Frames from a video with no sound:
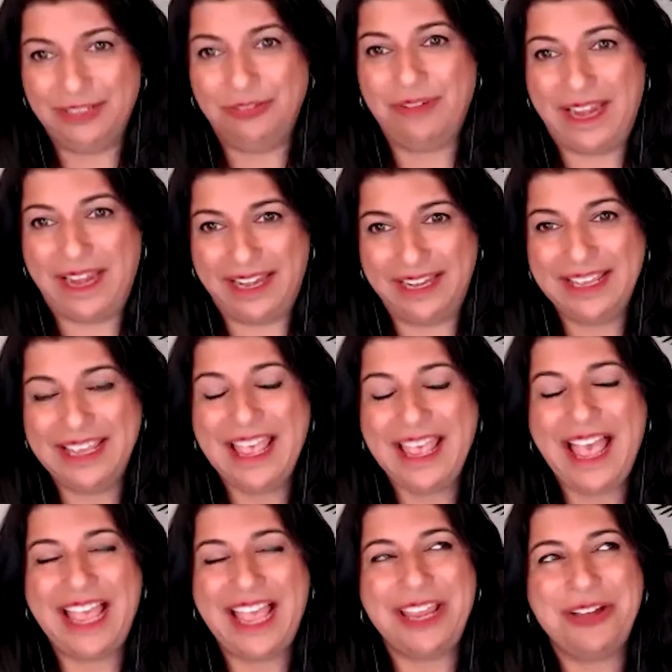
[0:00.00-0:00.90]
Right.
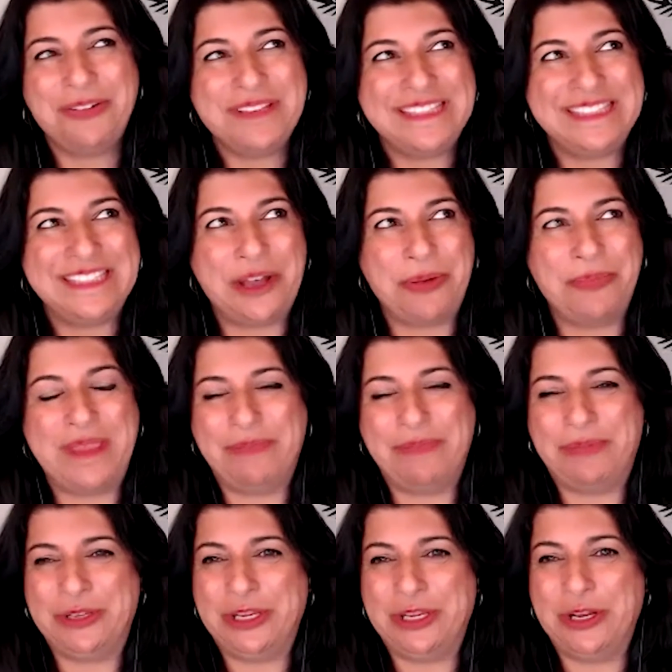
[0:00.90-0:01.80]
I always tell
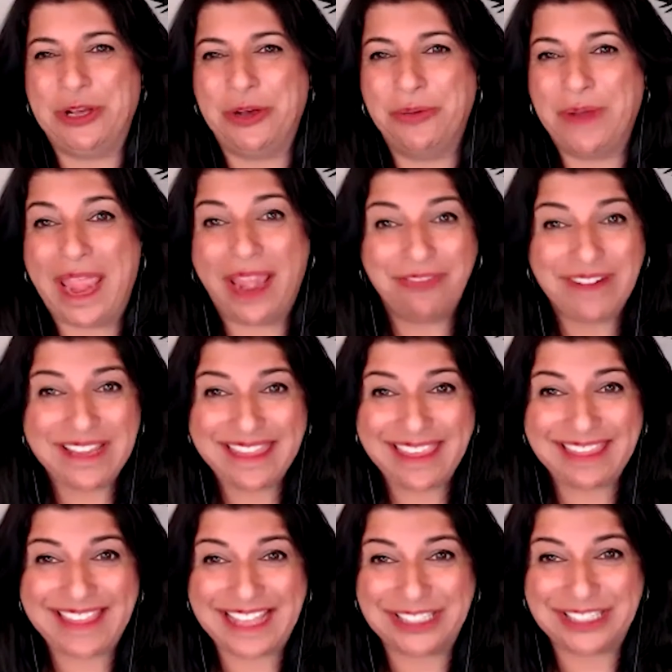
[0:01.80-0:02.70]
people, you know,
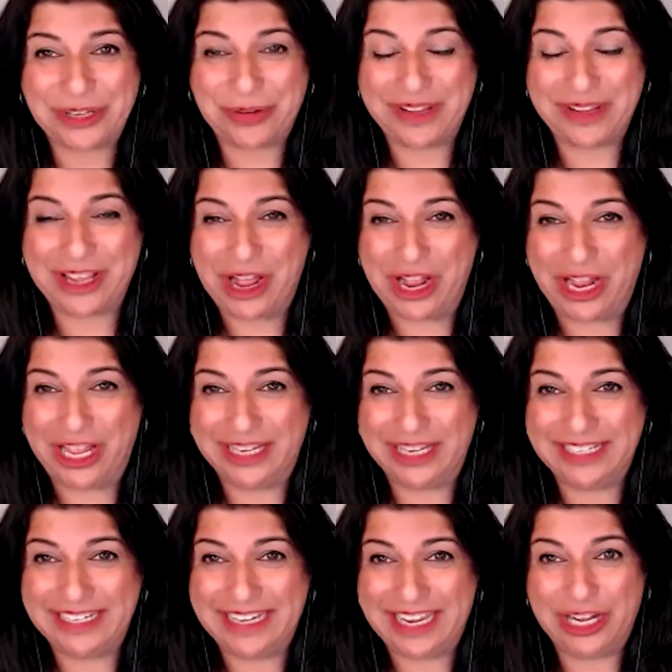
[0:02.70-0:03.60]
everything that's going
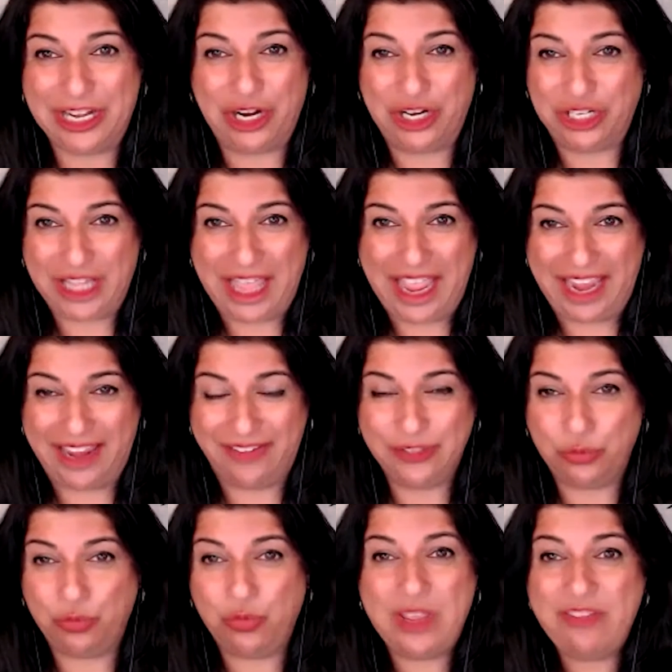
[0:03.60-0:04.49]
on in our
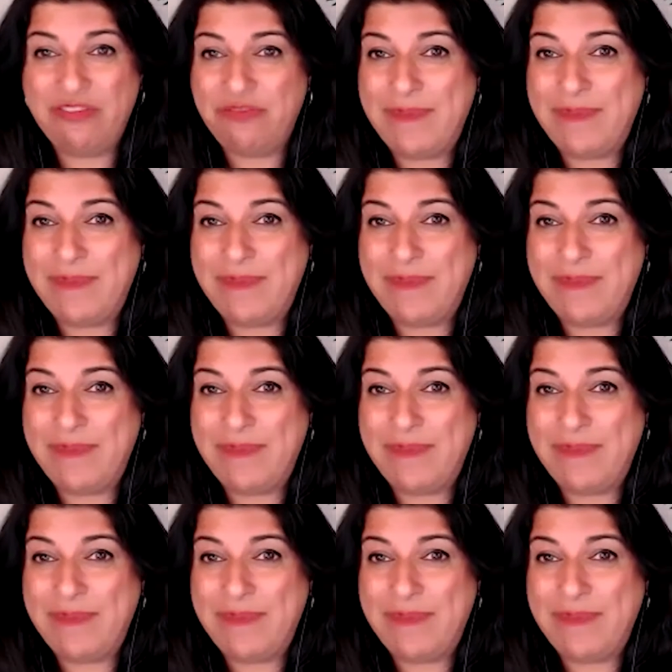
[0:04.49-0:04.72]
lives, we've